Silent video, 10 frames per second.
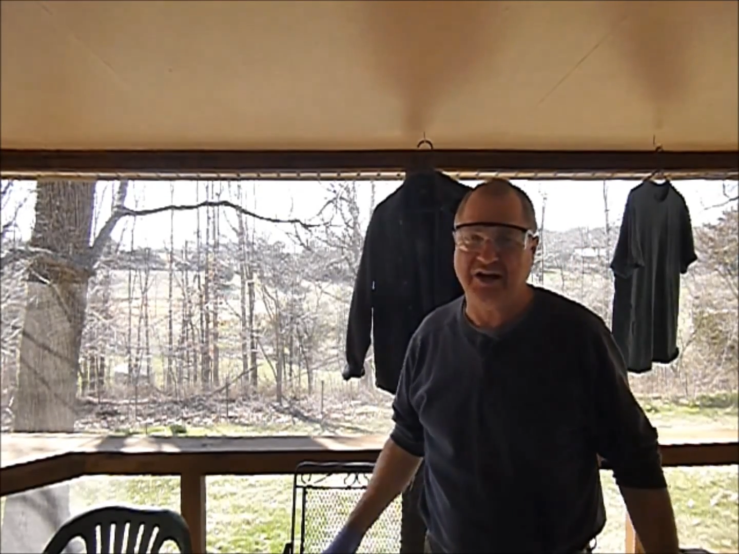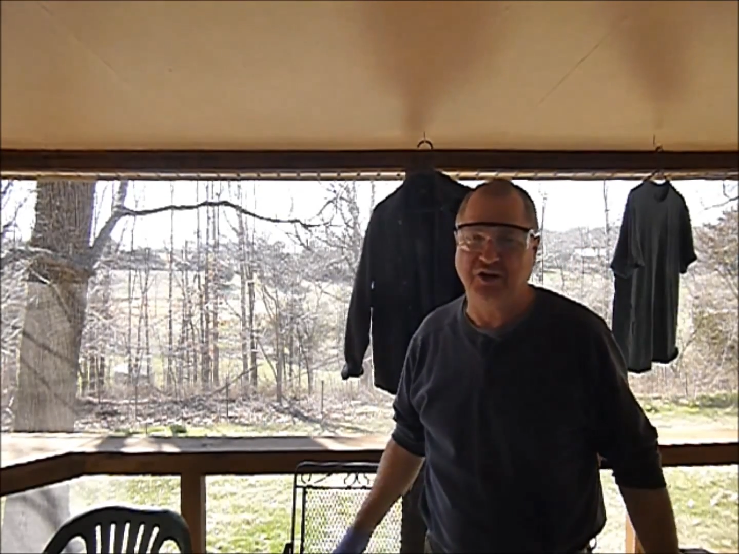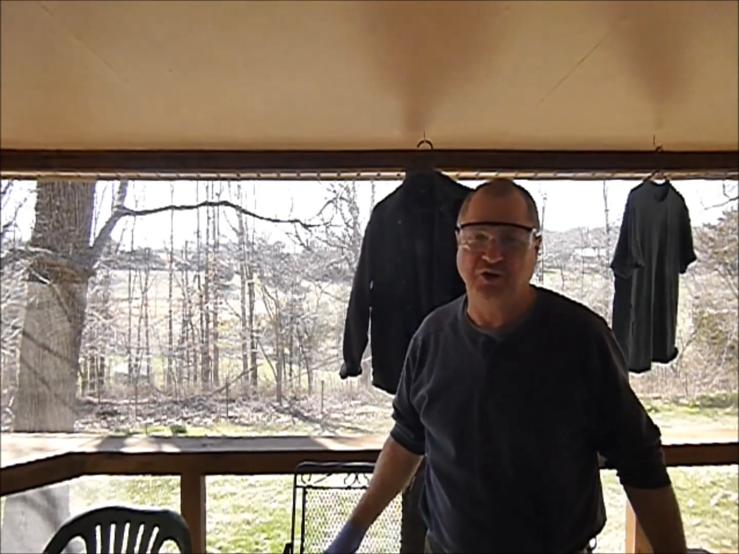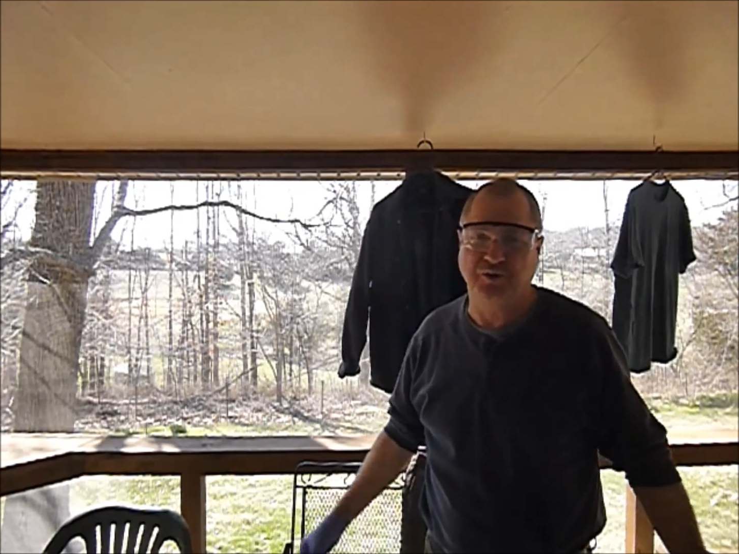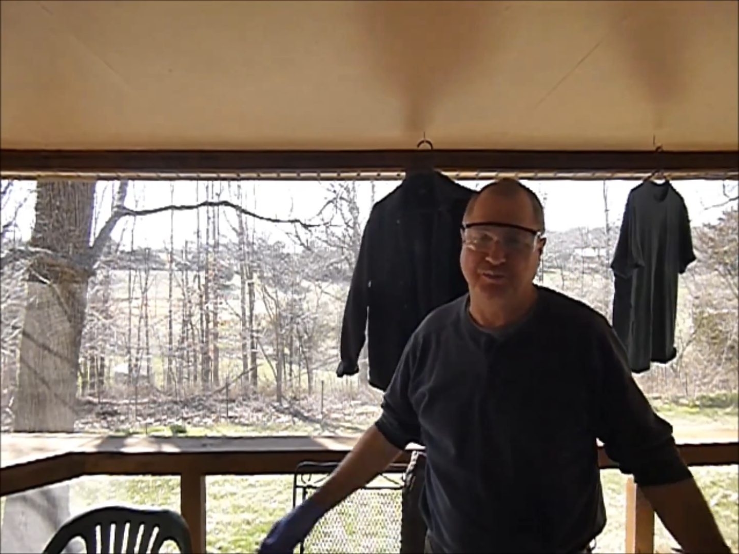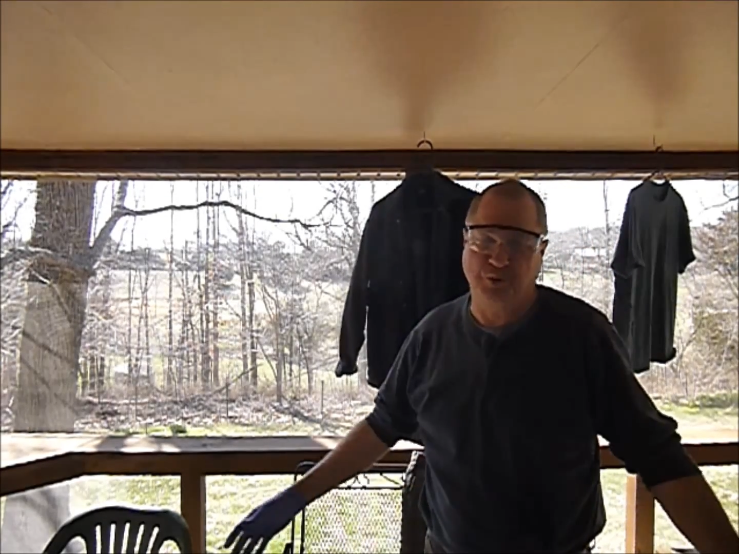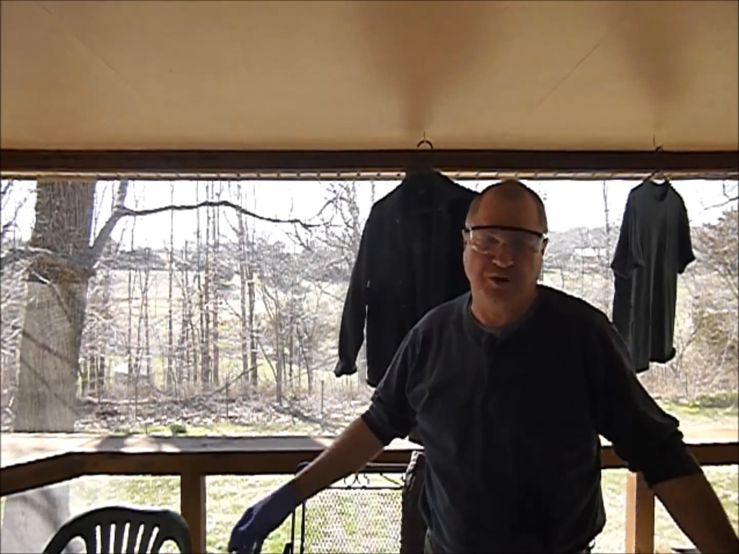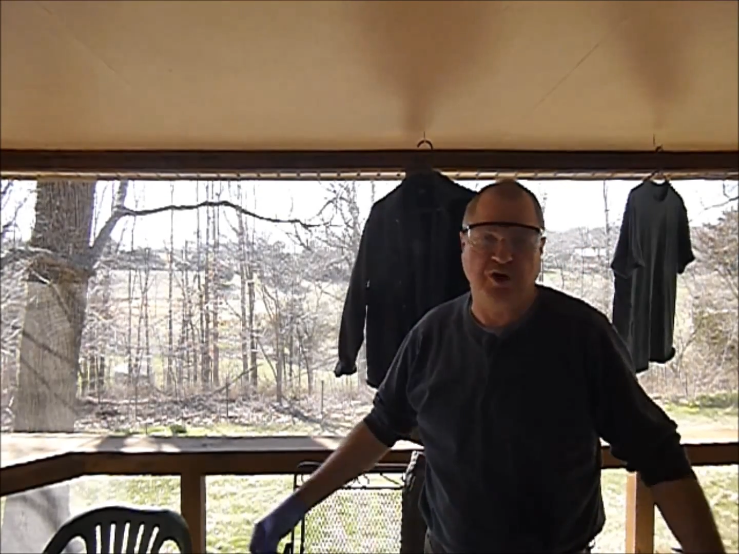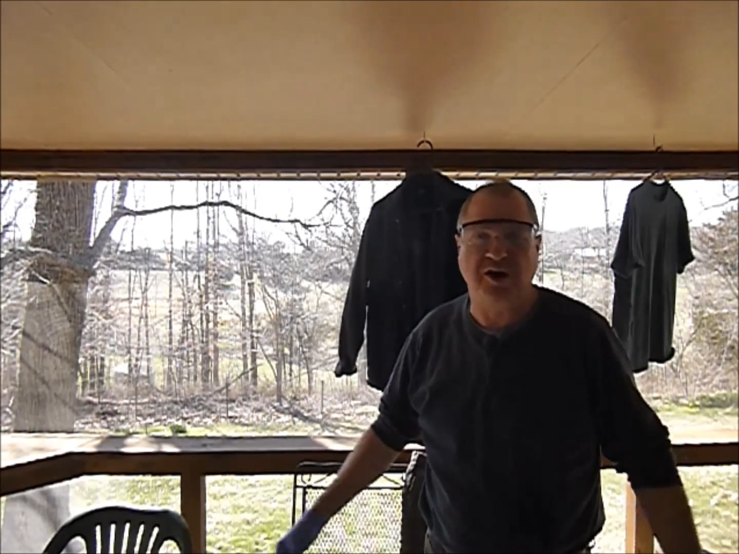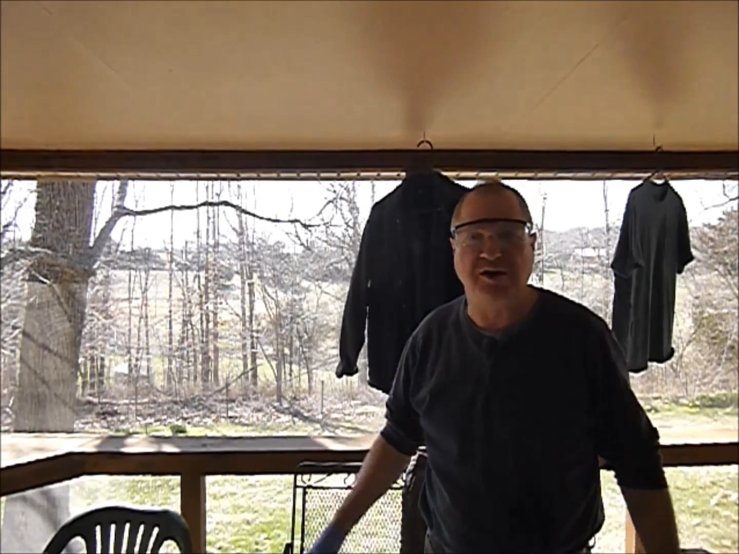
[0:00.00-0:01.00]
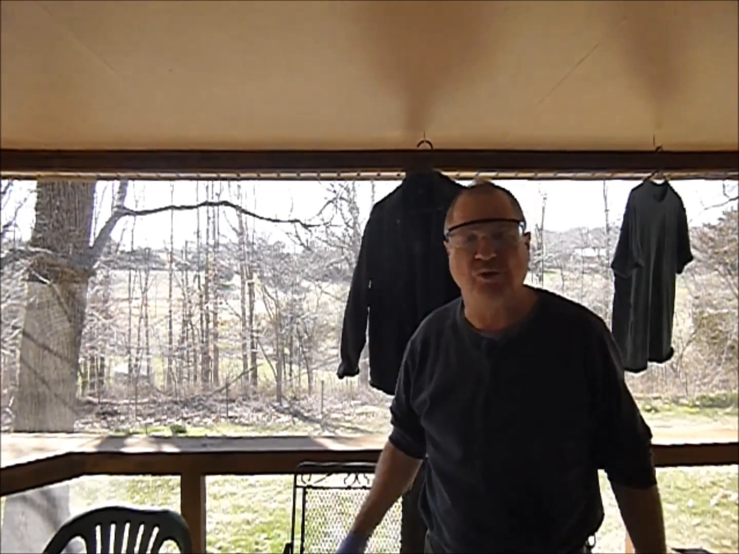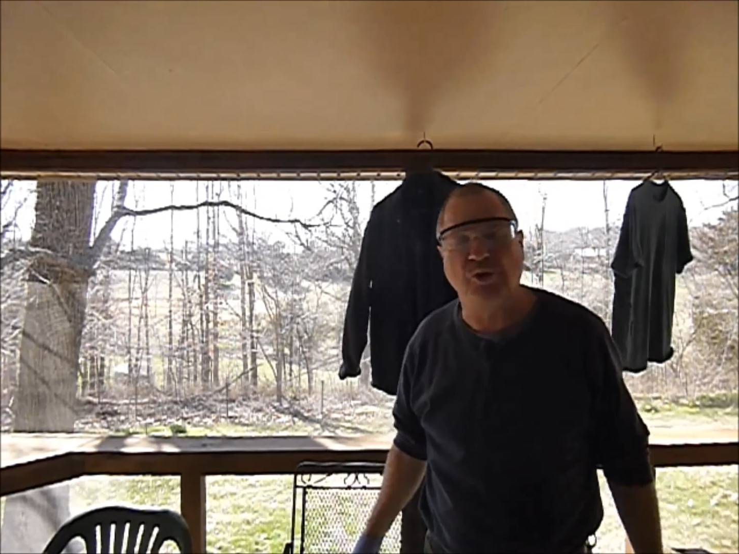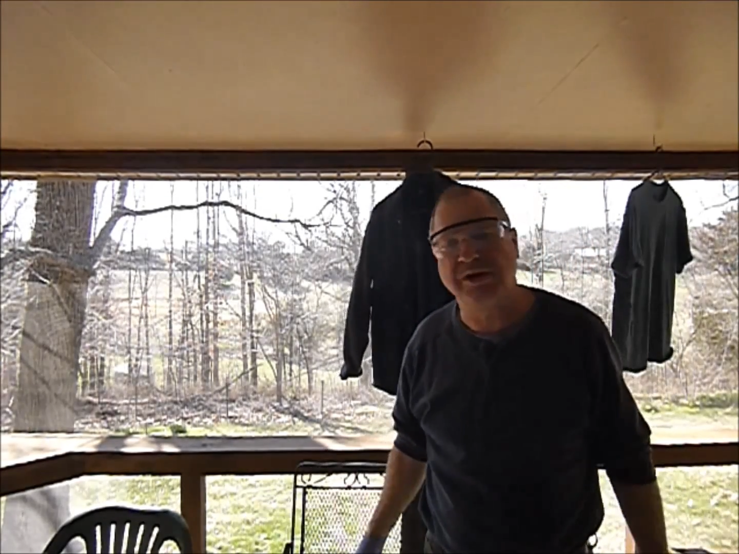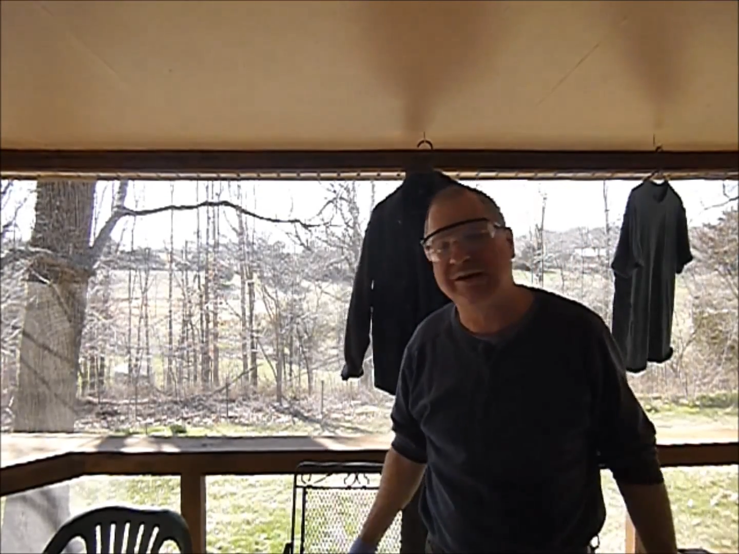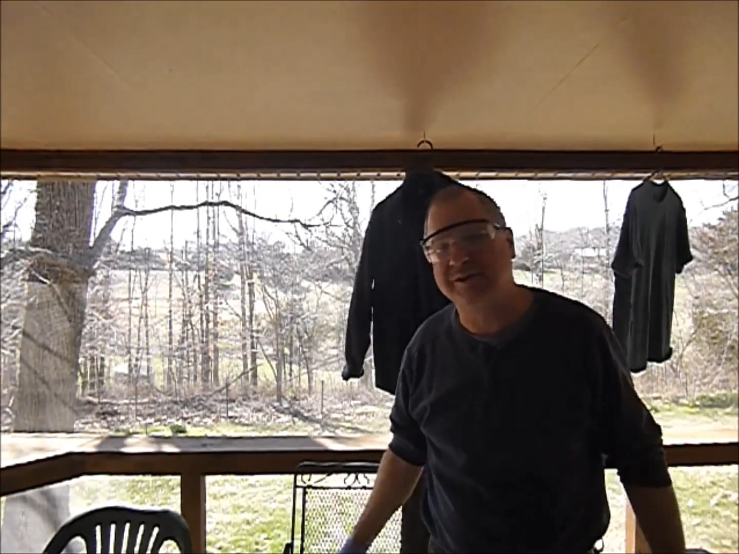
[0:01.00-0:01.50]
you can put it on and it
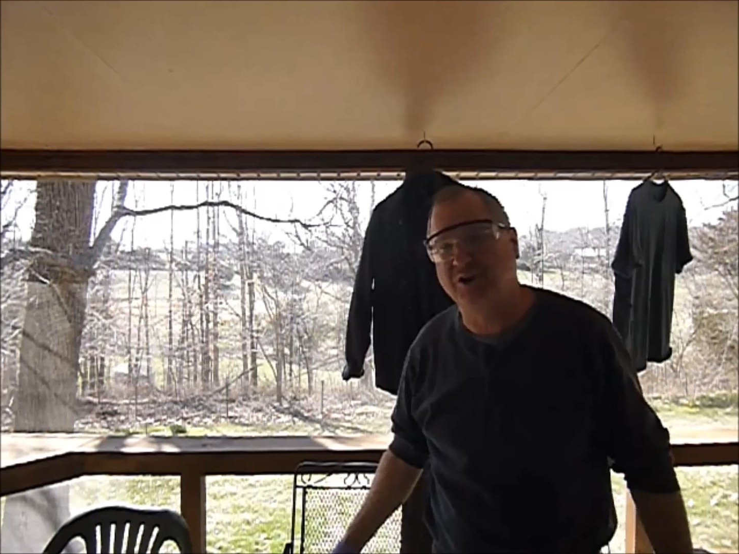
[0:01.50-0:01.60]
won't have any